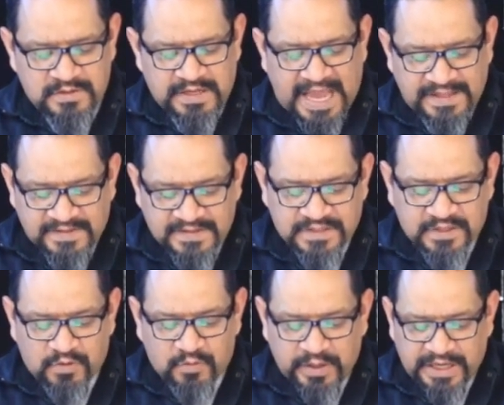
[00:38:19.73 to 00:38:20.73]
at this
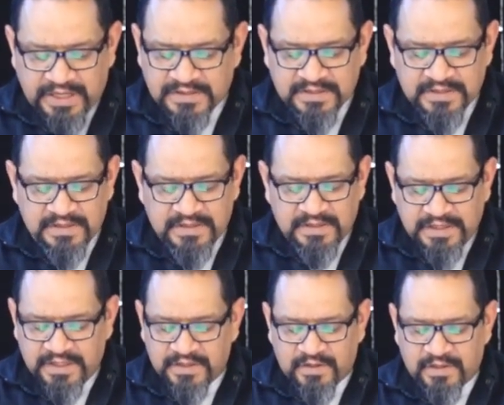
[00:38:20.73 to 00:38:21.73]
great
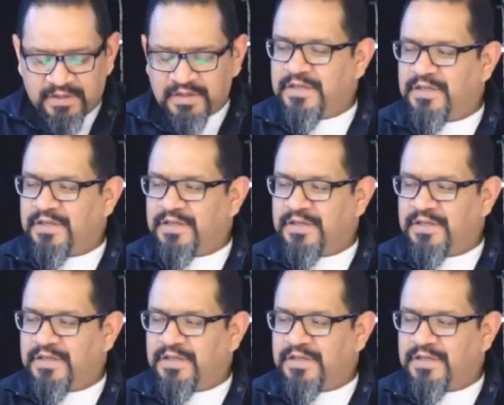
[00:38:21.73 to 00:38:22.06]
leader